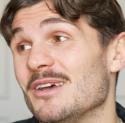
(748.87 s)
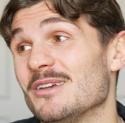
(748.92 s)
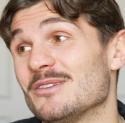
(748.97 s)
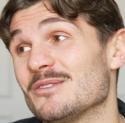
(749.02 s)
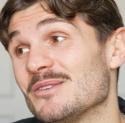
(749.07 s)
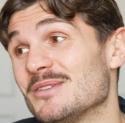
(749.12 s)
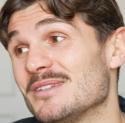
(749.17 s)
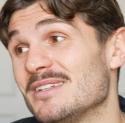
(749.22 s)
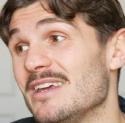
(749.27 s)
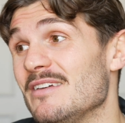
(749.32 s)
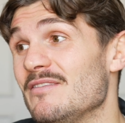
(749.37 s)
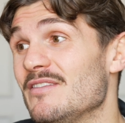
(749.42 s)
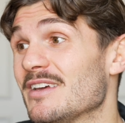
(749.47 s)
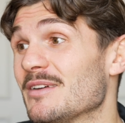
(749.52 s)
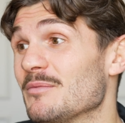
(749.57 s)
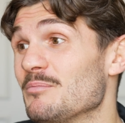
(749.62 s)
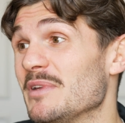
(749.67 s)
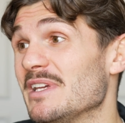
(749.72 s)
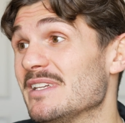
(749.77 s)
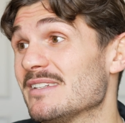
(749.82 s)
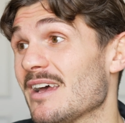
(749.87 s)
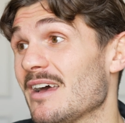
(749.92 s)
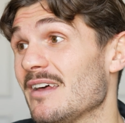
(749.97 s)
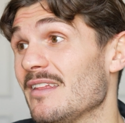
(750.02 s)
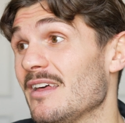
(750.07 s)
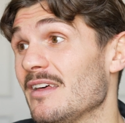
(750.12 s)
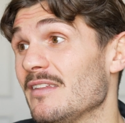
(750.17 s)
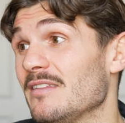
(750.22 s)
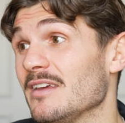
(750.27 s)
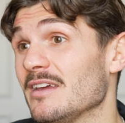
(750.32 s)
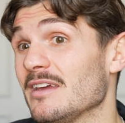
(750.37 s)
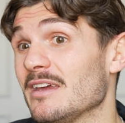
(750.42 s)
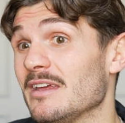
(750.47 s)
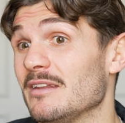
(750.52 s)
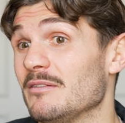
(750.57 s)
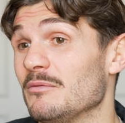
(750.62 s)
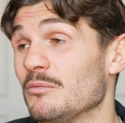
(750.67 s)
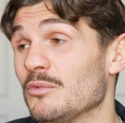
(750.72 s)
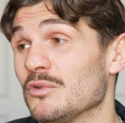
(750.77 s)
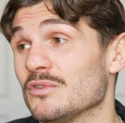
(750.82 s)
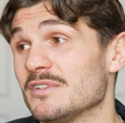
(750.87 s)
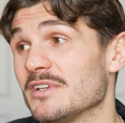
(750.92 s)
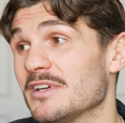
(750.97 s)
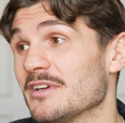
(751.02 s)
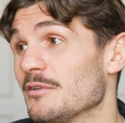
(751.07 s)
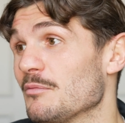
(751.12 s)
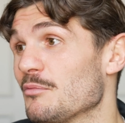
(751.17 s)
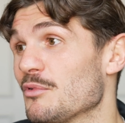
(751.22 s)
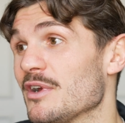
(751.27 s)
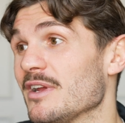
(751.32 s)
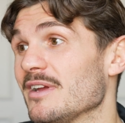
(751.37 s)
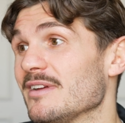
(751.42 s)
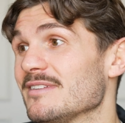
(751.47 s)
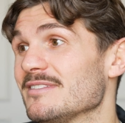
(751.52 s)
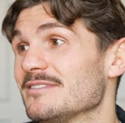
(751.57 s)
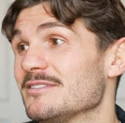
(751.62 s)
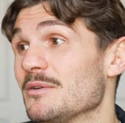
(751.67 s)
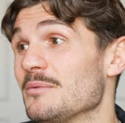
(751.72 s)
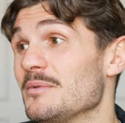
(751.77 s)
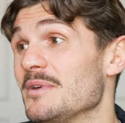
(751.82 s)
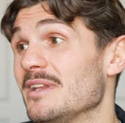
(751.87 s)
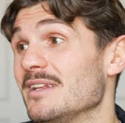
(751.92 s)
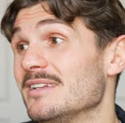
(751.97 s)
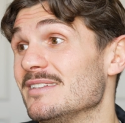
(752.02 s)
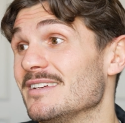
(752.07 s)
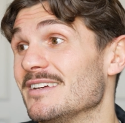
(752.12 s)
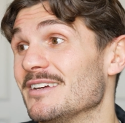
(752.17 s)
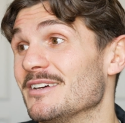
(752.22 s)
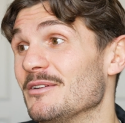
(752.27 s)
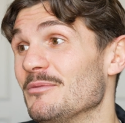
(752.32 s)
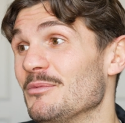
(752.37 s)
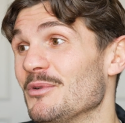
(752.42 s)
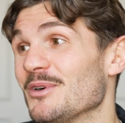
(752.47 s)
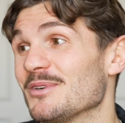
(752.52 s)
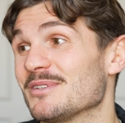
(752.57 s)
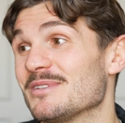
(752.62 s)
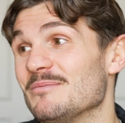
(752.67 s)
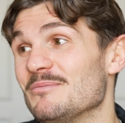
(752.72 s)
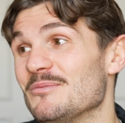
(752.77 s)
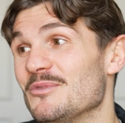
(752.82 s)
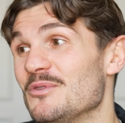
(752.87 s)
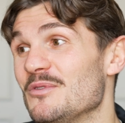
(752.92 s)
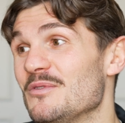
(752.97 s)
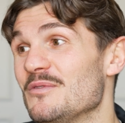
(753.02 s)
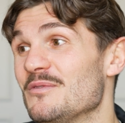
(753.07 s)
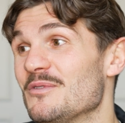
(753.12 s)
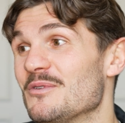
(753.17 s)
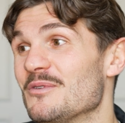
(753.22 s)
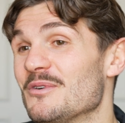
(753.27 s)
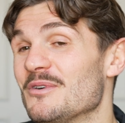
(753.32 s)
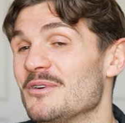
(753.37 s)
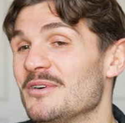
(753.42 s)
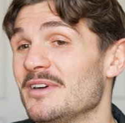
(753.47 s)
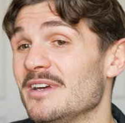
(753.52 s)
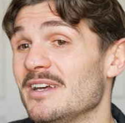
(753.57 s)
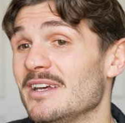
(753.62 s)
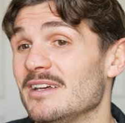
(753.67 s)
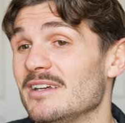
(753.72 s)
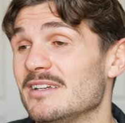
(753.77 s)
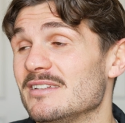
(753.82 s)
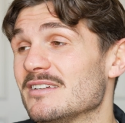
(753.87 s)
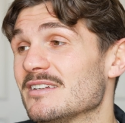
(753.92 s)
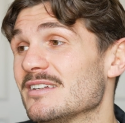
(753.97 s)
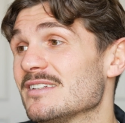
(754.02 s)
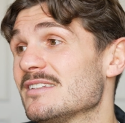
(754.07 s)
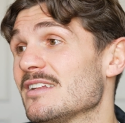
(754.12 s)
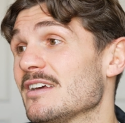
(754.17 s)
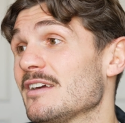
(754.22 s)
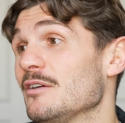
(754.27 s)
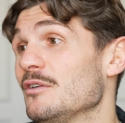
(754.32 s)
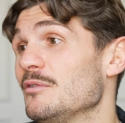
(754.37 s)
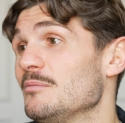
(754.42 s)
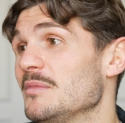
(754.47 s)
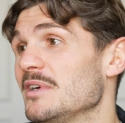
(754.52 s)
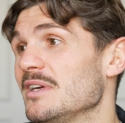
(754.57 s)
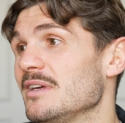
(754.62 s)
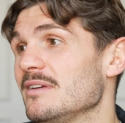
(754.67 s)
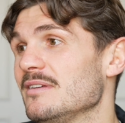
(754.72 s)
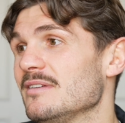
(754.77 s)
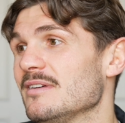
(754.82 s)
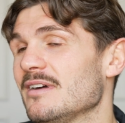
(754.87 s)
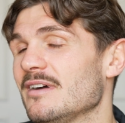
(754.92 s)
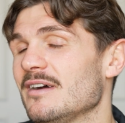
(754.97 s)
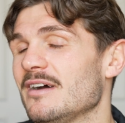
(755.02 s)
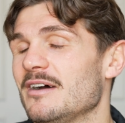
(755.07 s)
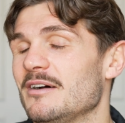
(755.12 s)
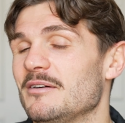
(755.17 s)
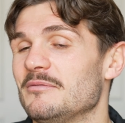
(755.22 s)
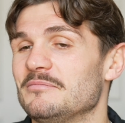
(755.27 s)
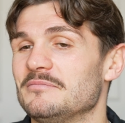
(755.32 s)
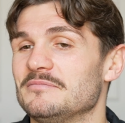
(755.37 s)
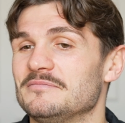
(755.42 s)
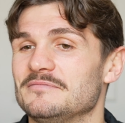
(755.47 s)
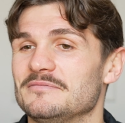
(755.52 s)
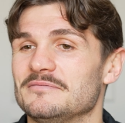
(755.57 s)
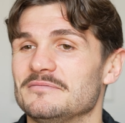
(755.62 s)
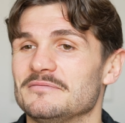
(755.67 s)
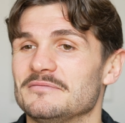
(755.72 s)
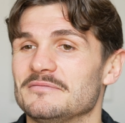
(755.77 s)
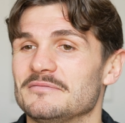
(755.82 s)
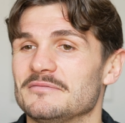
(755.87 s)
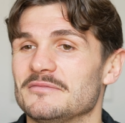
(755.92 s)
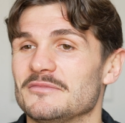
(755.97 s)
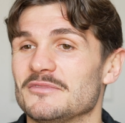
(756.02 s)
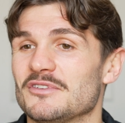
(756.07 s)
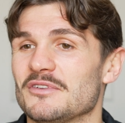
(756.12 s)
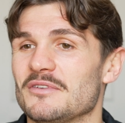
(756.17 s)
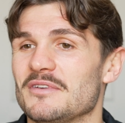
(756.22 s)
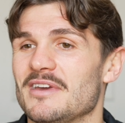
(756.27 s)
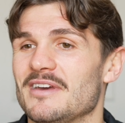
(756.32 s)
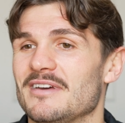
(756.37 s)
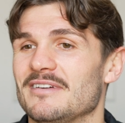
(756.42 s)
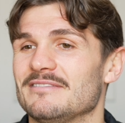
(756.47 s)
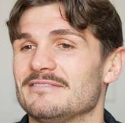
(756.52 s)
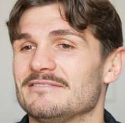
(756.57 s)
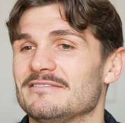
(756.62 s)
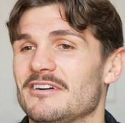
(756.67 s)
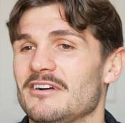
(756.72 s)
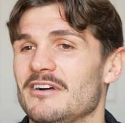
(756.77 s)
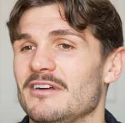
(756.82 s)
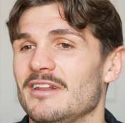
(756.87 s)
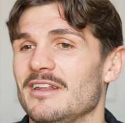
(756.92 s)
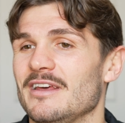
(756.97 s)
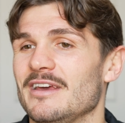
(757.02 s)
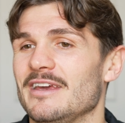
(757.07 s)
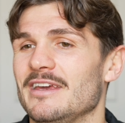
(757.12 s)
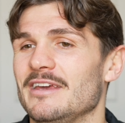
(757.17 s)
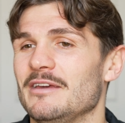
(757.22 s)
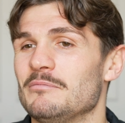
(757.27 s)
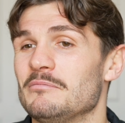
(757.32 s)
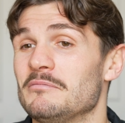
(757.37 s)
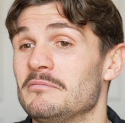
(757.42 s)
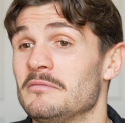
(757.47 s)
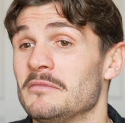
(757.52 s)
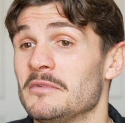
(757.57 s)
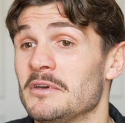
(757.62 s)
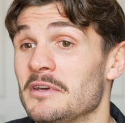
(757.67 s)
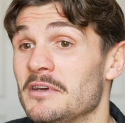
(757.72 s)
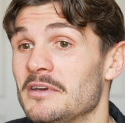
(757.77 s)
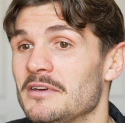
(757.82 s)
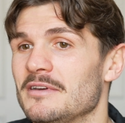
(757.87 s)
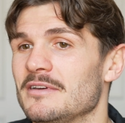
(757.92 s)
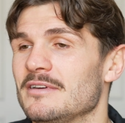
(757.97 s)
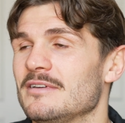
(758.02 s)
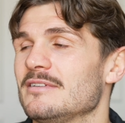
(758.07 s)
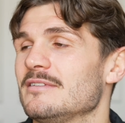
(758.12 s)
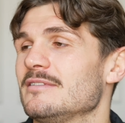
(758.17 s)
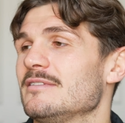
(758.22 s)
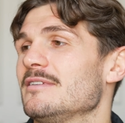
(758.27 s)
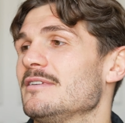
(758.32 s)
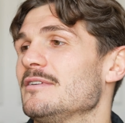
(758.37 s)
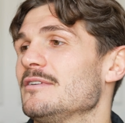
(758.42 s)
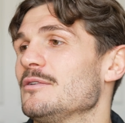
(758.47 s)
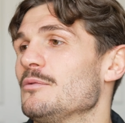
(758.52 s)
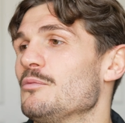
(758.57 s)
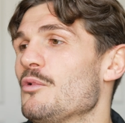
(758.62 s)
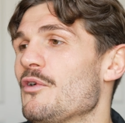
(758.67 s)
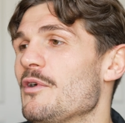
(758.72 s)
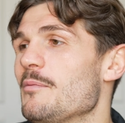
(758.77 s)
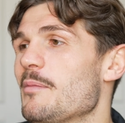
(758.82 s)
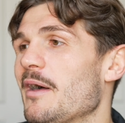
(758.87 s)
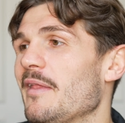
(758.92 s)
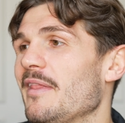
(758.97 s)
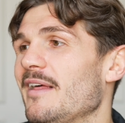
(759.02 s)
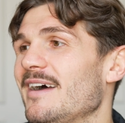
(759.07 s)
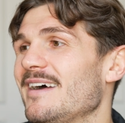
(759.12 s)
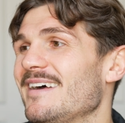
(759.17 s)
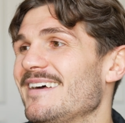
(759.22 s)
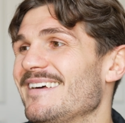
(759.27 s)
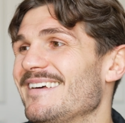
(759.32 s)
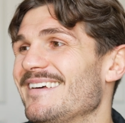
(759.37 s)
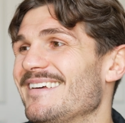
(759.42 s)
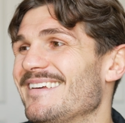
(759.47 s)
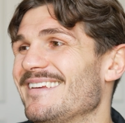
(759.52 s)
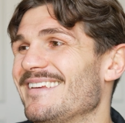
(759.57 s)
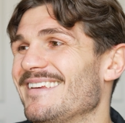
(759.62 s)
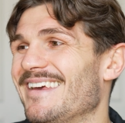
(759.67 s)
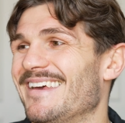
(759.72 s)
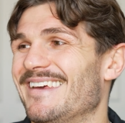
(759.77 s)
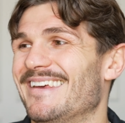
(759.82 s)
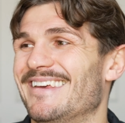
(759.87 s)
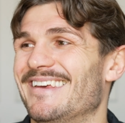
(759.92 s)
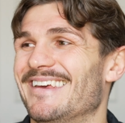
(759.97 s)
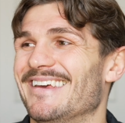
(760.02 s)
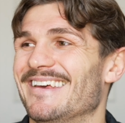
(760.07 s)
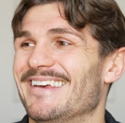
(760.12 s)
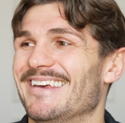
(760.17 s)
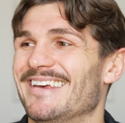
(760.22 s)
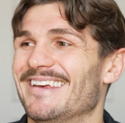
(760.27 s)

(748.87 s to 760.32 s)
So Steve, you can be sat there thinking, what's he going to bring? Do you know what I mean? Is he going to box and move, or is he going to stick it on me? Um, so yeah, I'll let him worry about that.